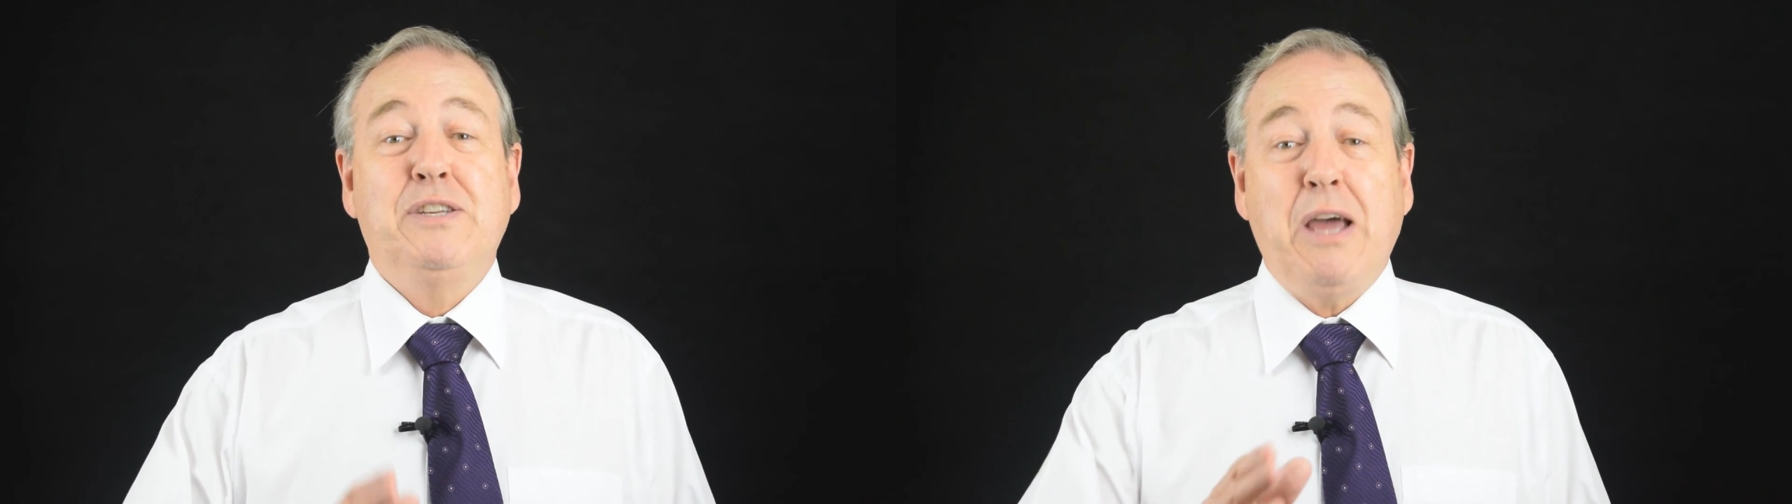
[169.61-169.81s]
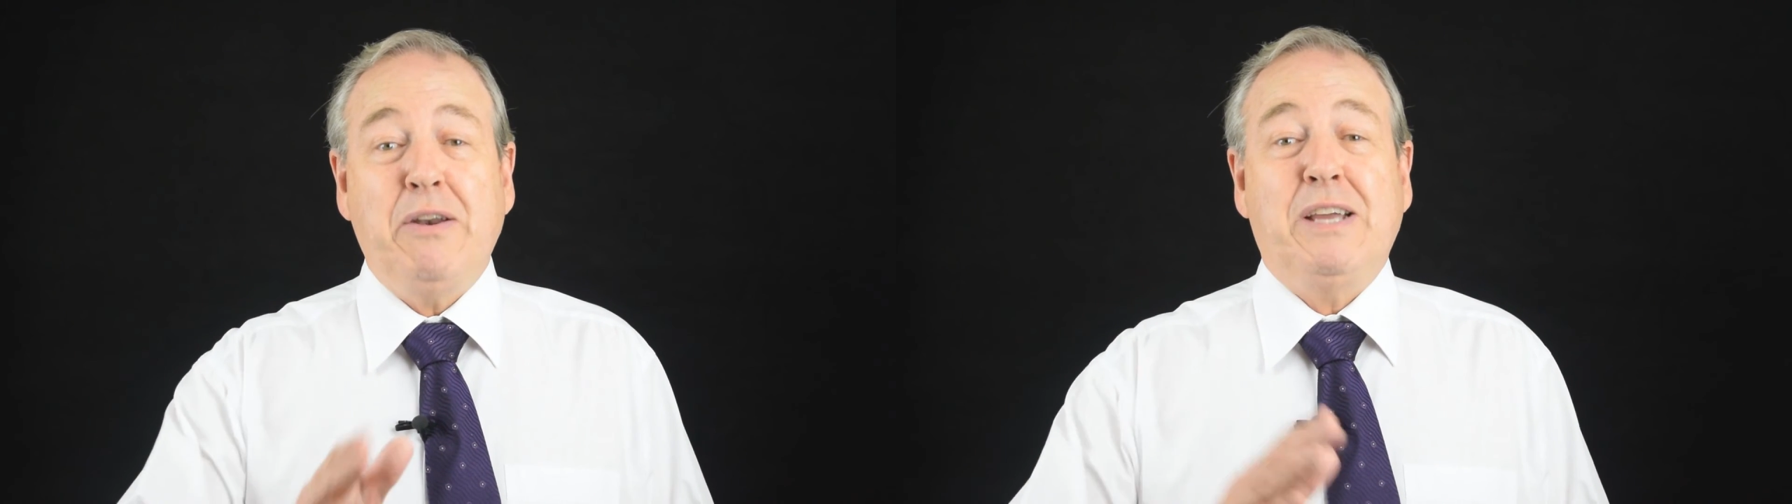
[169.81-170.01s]

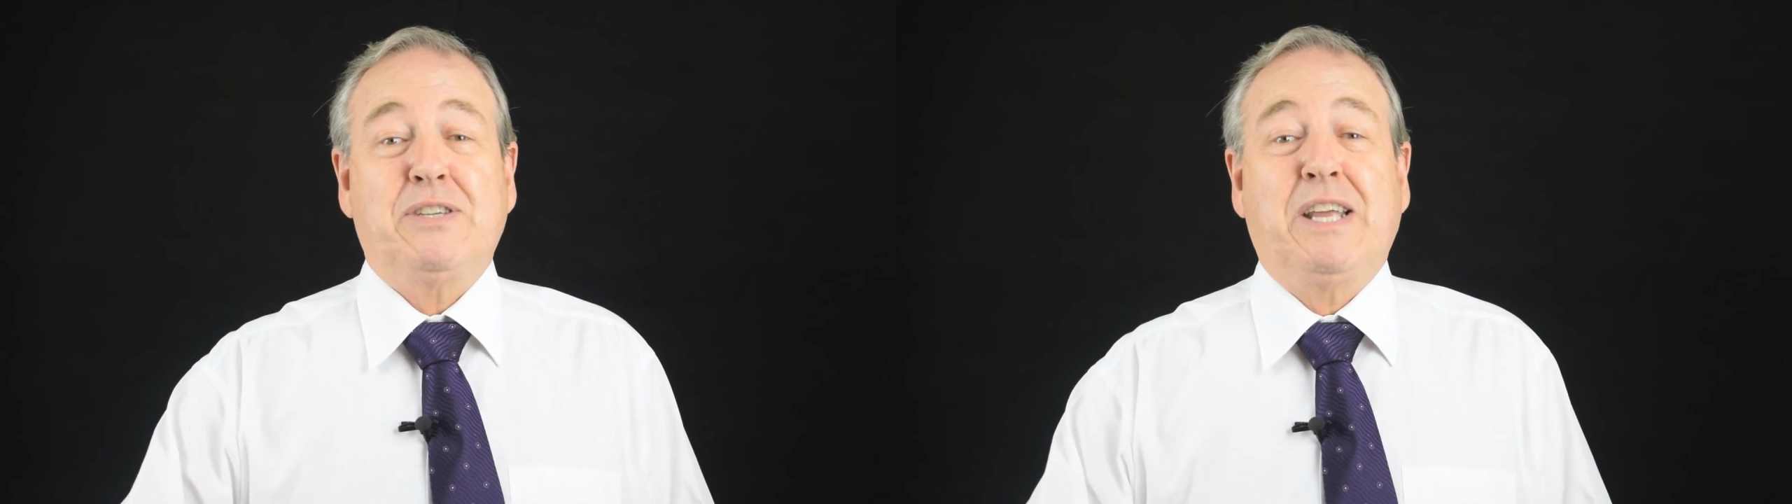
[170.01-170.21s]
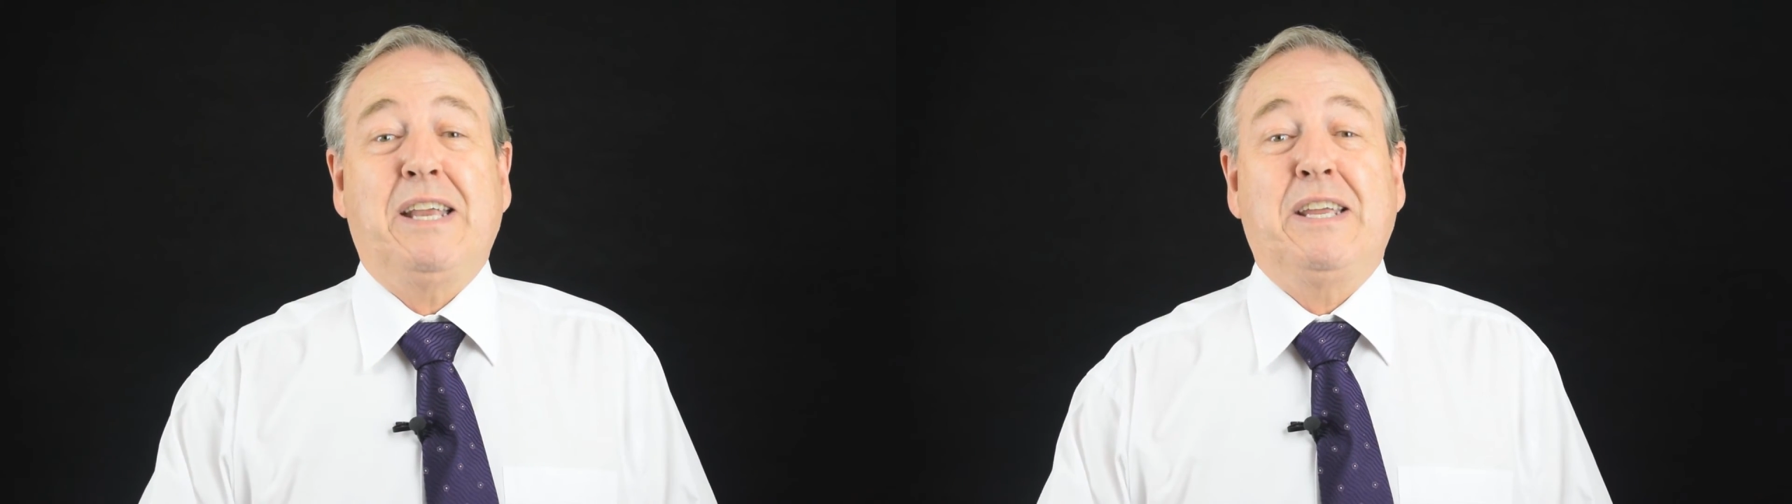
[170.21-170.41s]
Don't
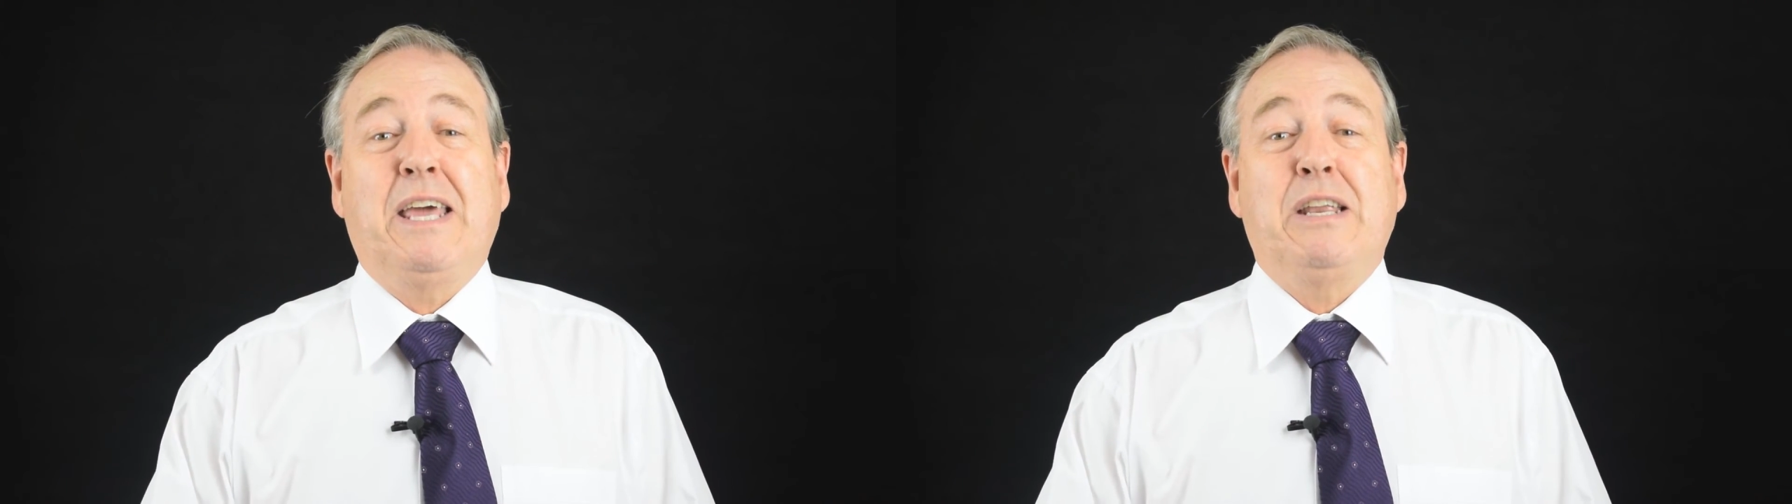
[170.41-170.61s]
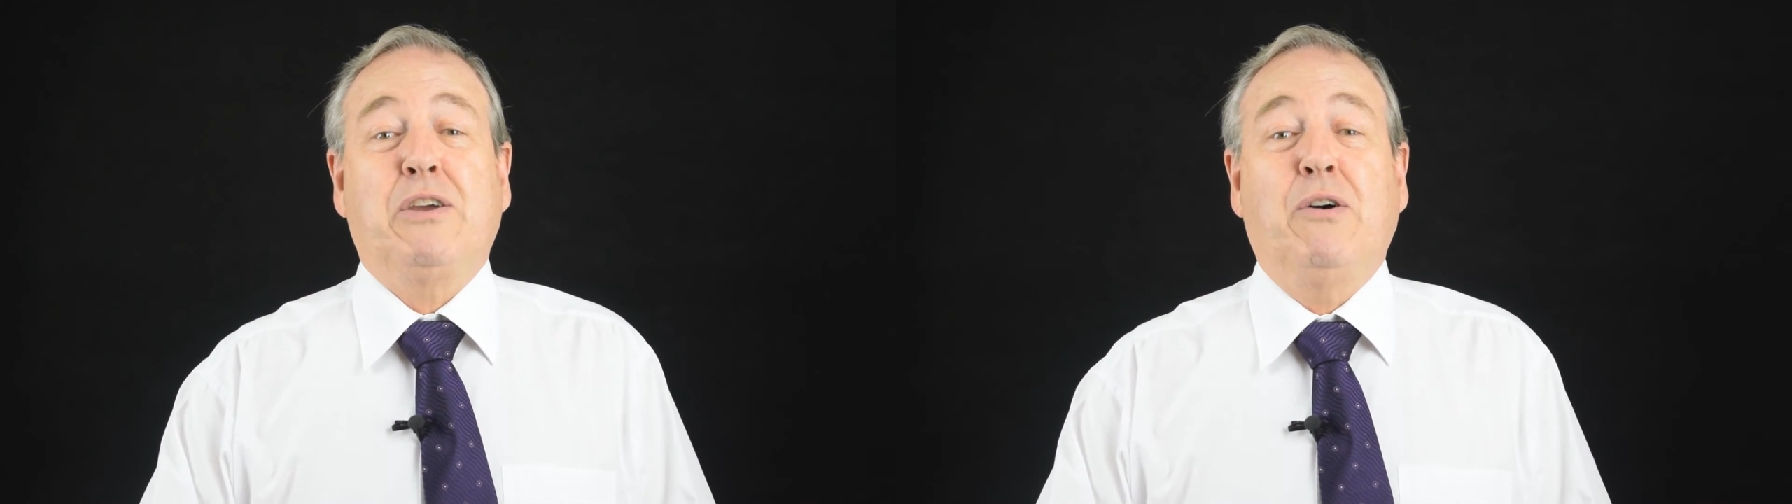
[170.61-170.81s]
hesitate to
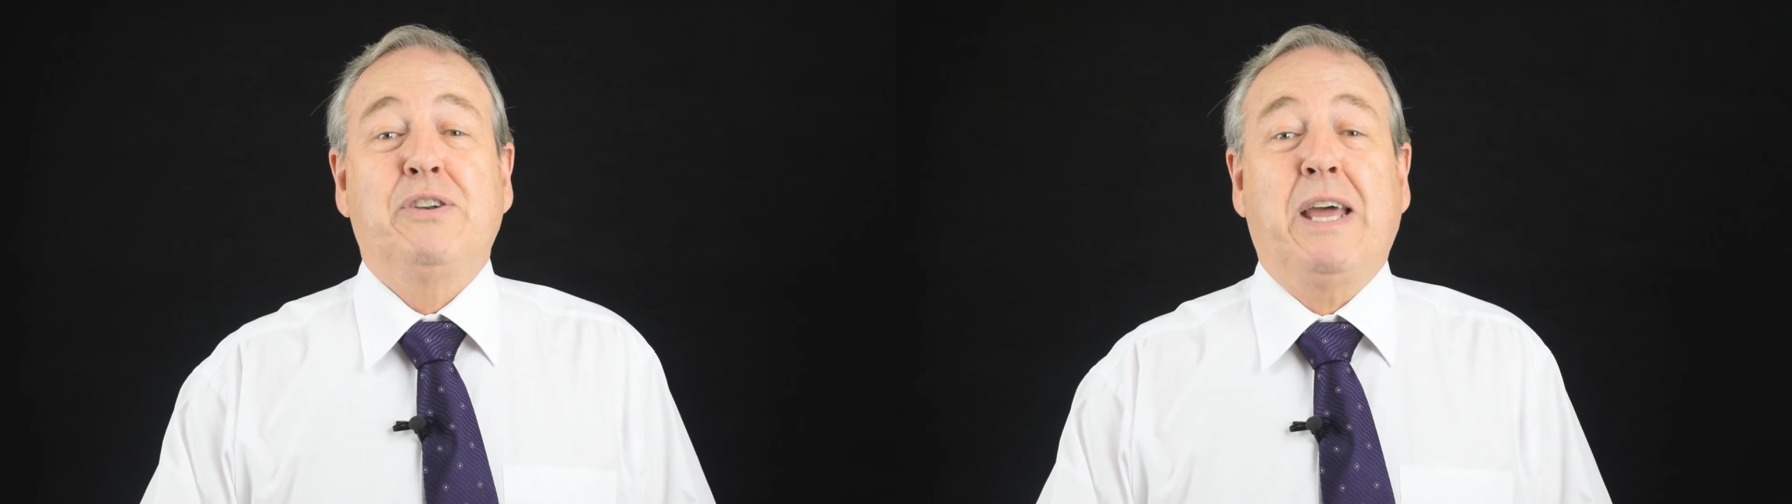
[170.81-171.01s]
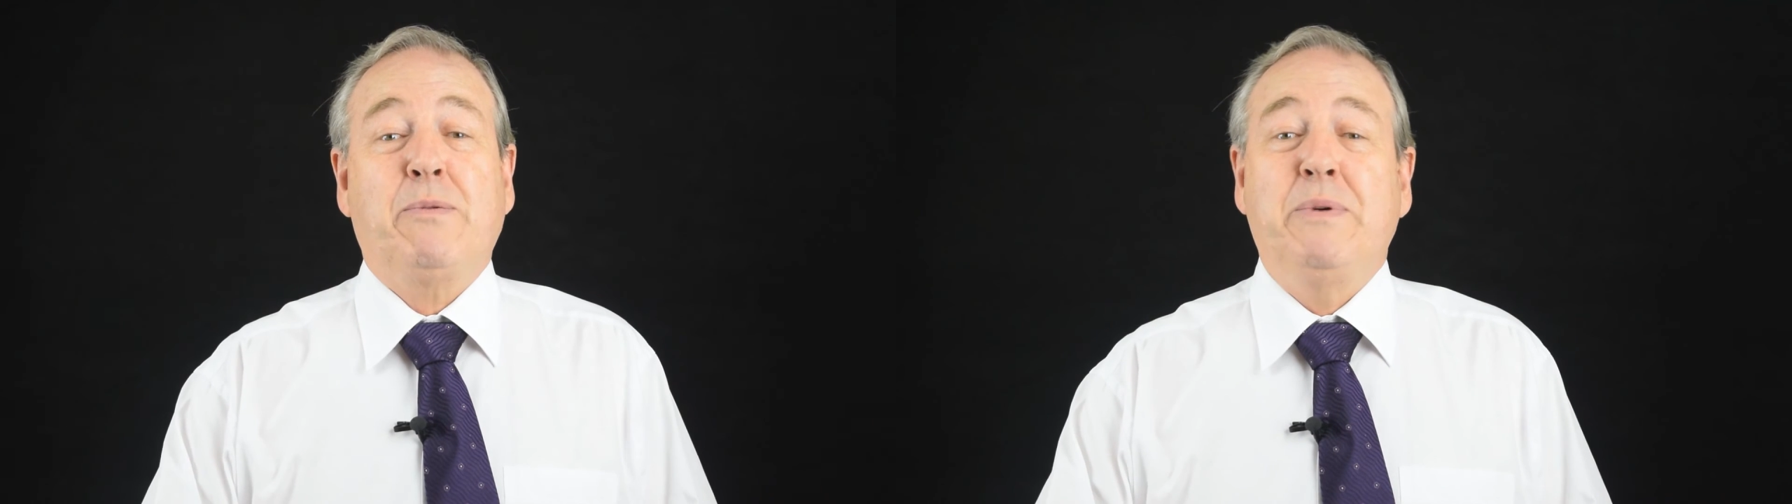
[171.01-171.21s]
get in
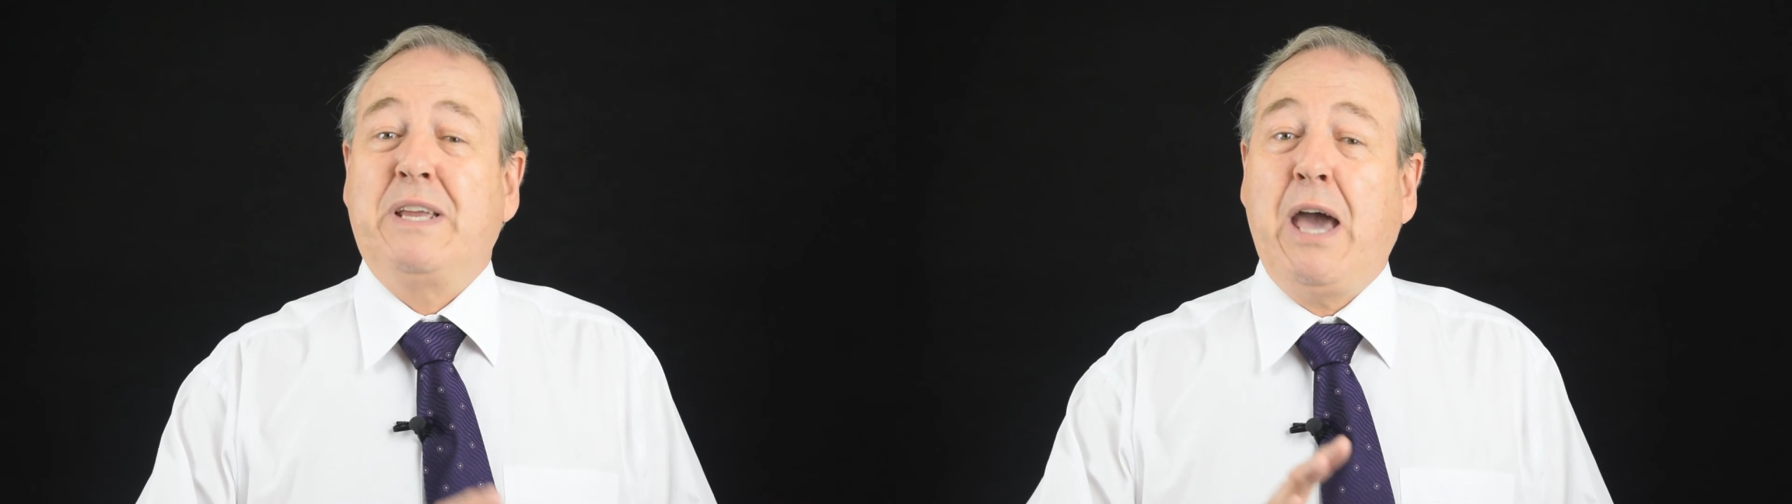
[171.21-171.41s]
contact with me.